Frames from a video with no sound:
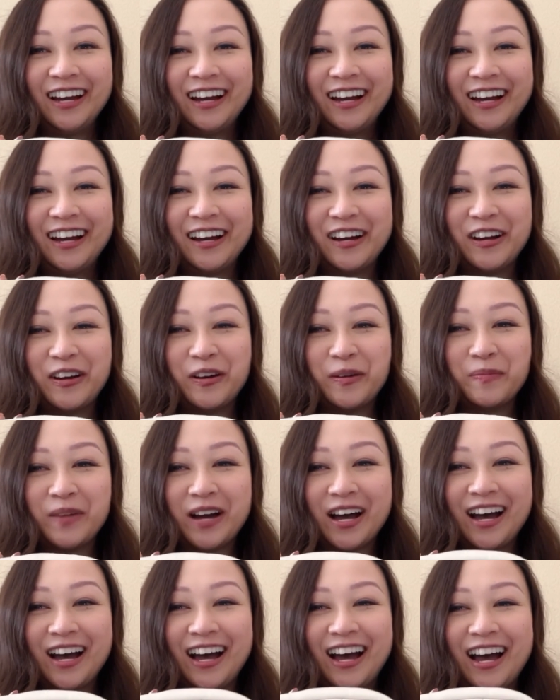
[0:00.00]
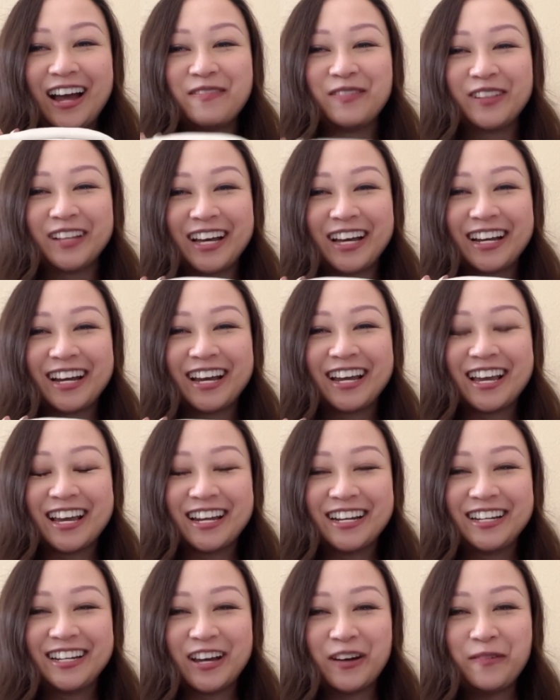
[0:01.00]
I'm glad I
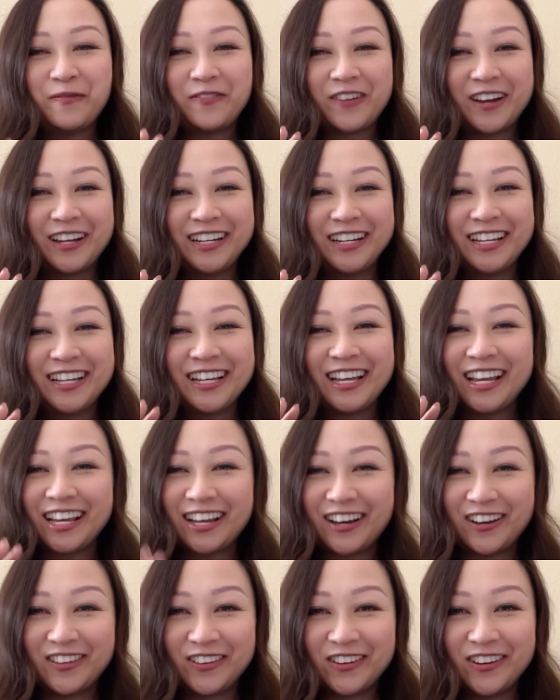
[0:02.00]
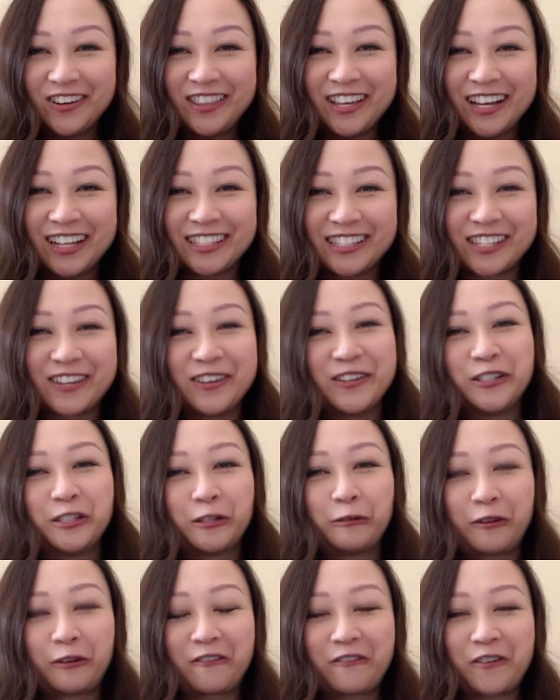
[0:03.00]
ended up finding a color that's going to
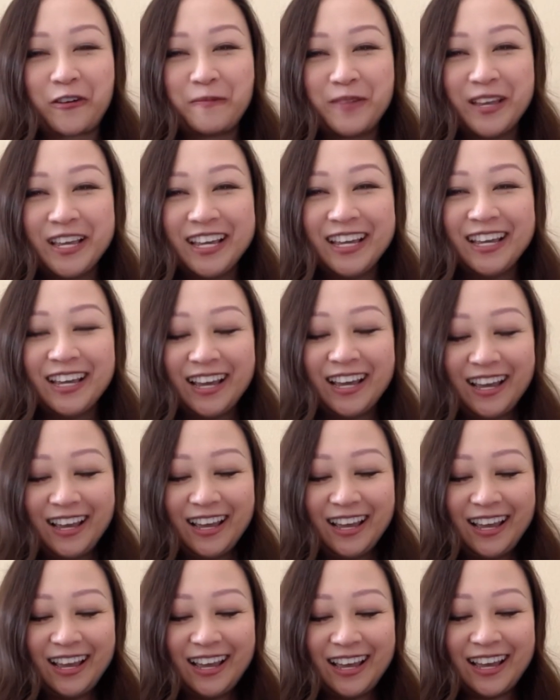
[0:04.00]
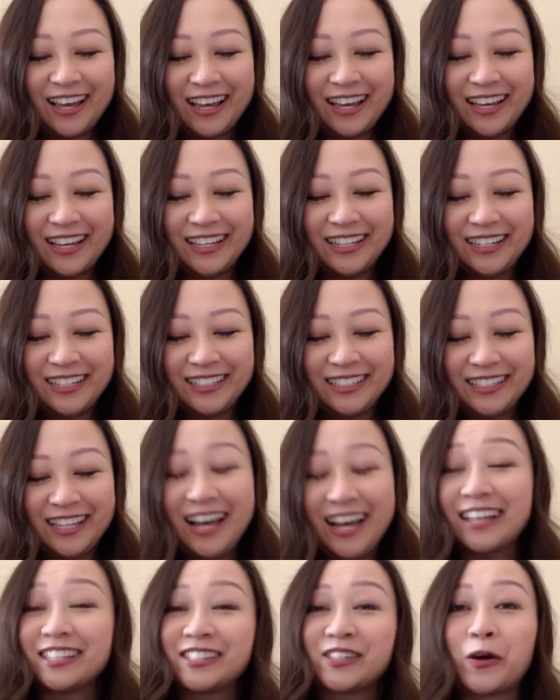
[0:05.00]
work for me. And
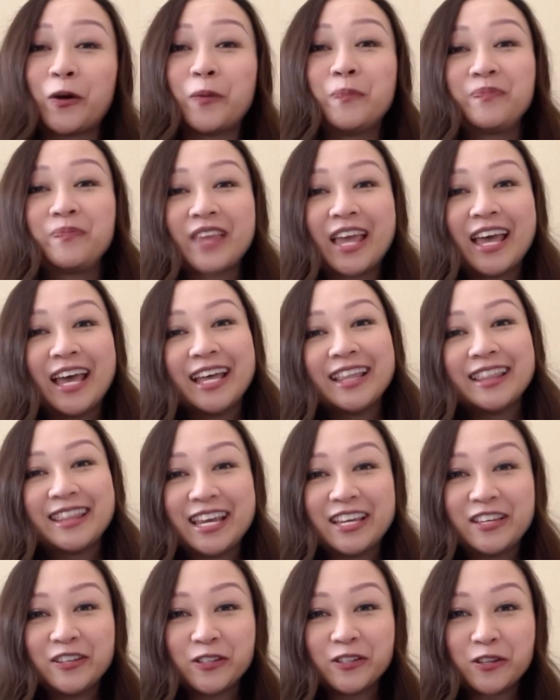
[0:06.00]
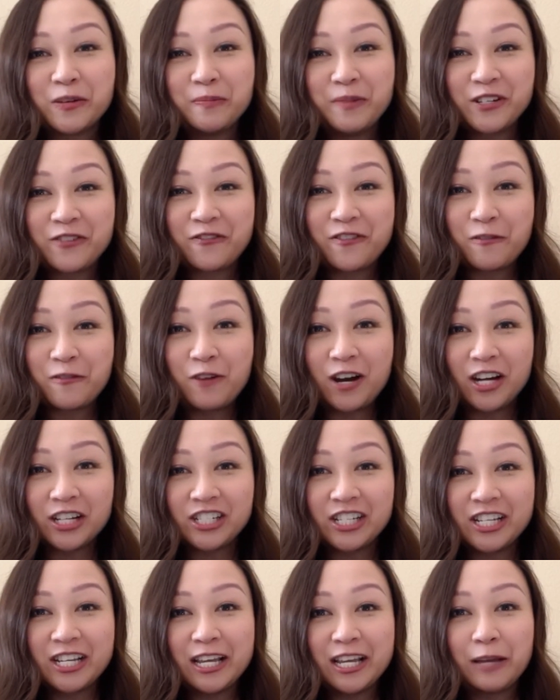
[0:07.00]
yeah, so thank you so much for
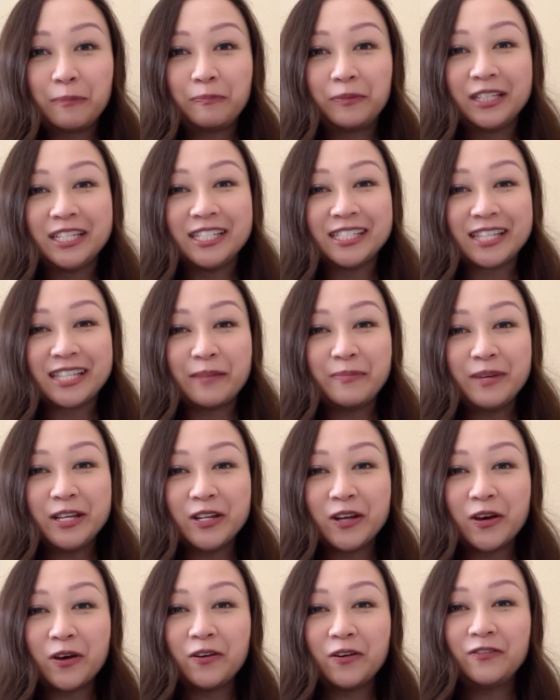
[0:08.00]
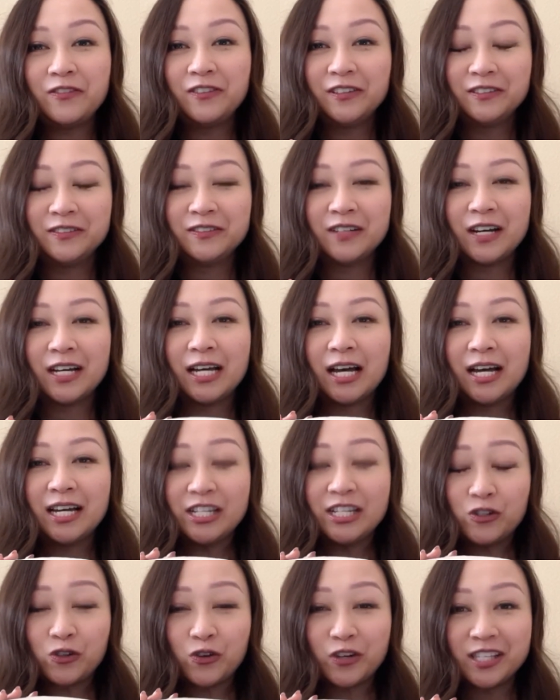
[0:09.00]
watching. Please let me know if you
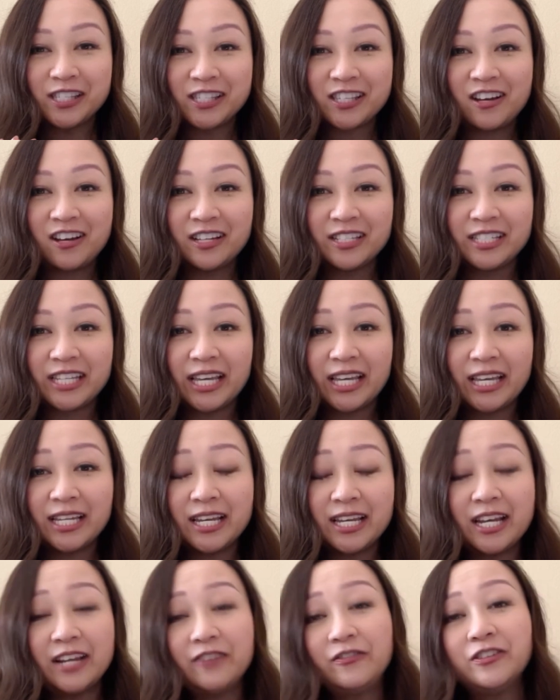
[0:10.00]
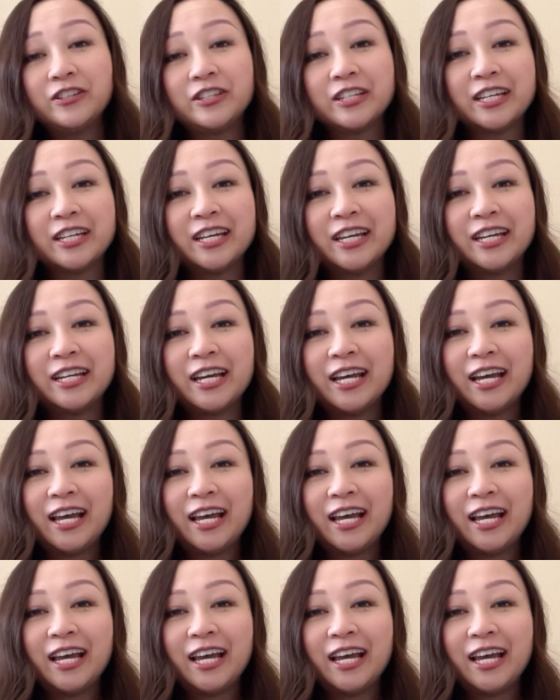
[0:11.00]
enjoy this content, and if you did,